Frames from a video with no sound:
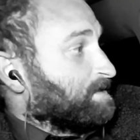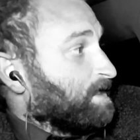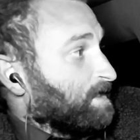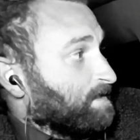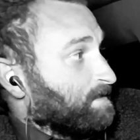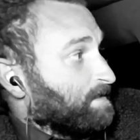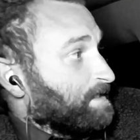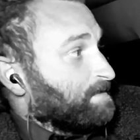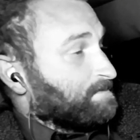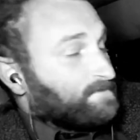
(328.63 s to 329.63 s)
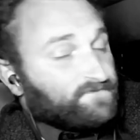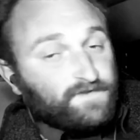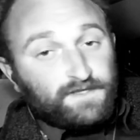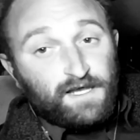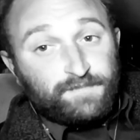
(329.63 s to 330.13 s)
Uh, and
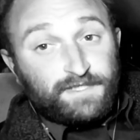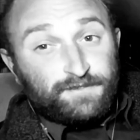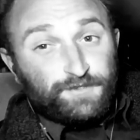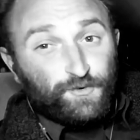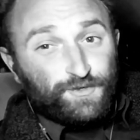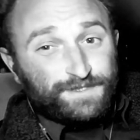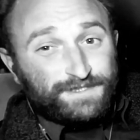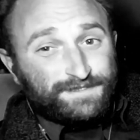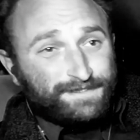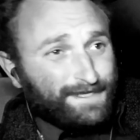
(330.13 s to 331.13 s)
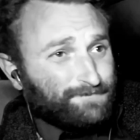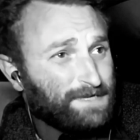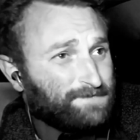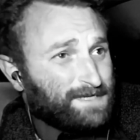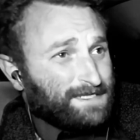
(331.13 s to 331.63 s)
fill up here in Oregon and
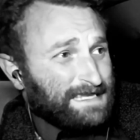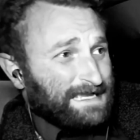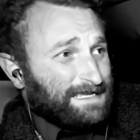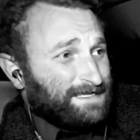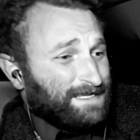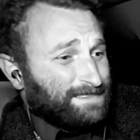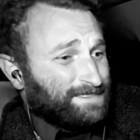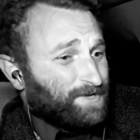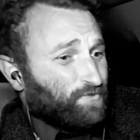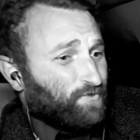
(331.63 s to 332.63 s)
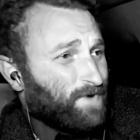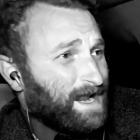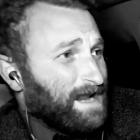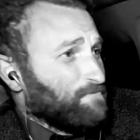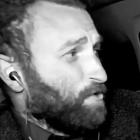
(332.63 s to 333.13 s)
make my gas and get
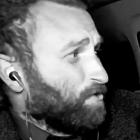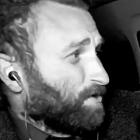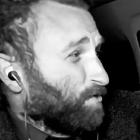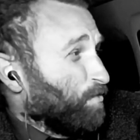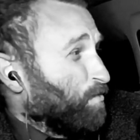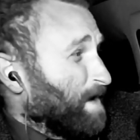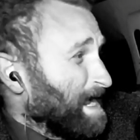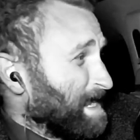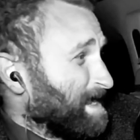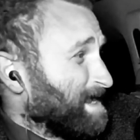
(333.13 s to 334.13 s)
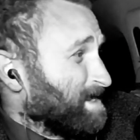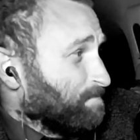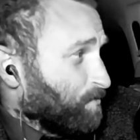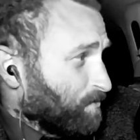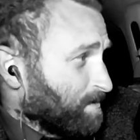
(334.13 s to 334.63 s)
way more, way
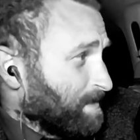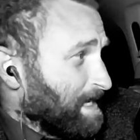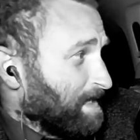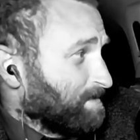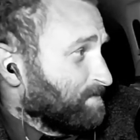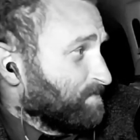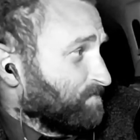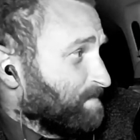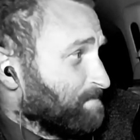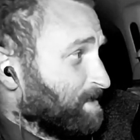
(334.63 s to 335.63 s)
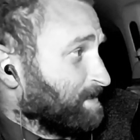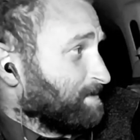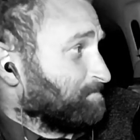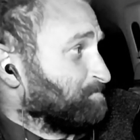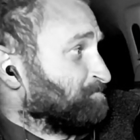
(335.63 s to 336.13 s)
more out of my
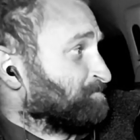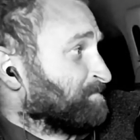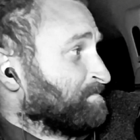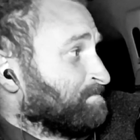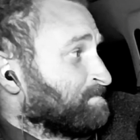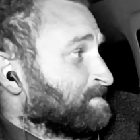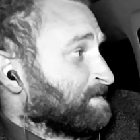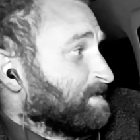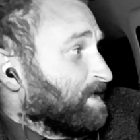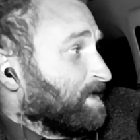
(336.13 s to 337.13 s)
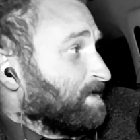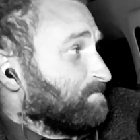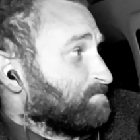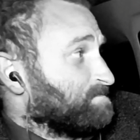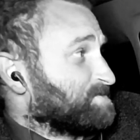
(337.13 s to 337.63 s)
money.
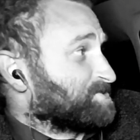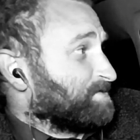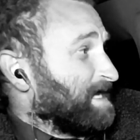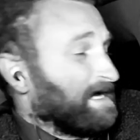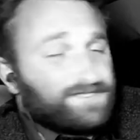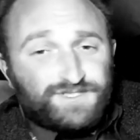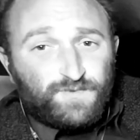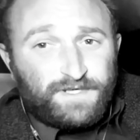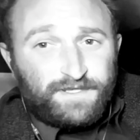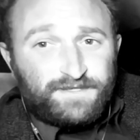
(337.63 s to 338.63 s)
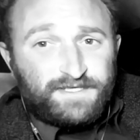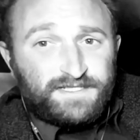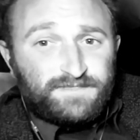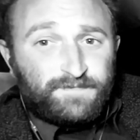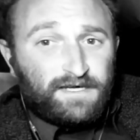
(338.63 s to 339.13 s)
Um, so yeah, just one of the
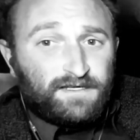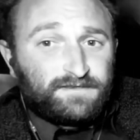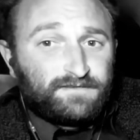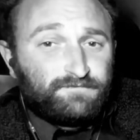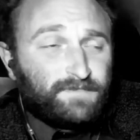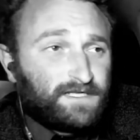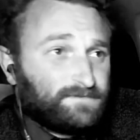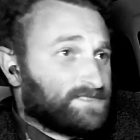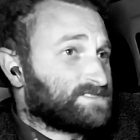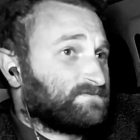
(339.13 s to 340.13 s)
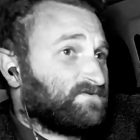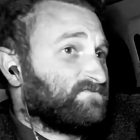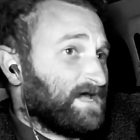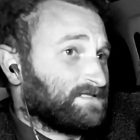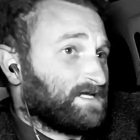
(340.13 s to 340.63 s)
things about minimalism and
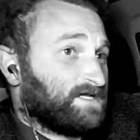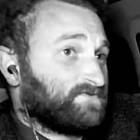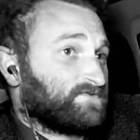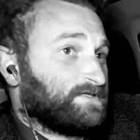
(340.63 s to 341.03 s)
van life,